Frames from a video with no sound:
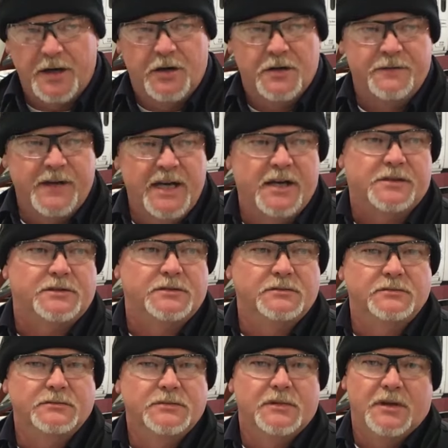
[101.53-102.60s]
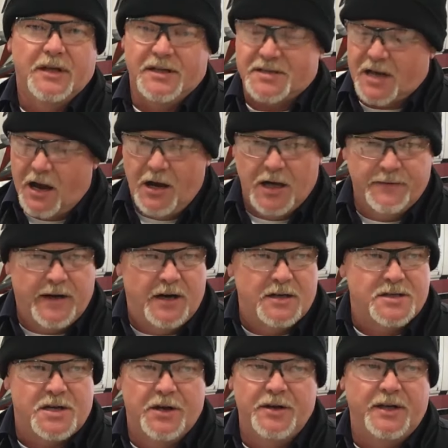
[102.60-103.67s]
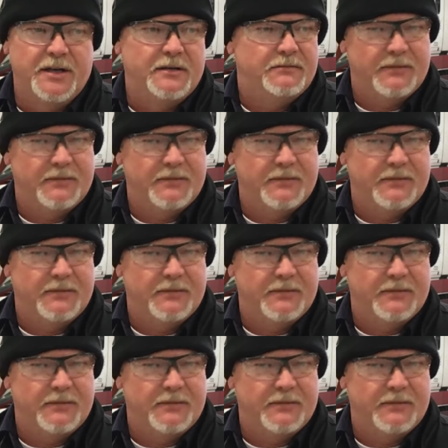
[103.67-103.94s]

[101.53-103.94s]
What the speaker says: on a vehicle, it's all of our duty.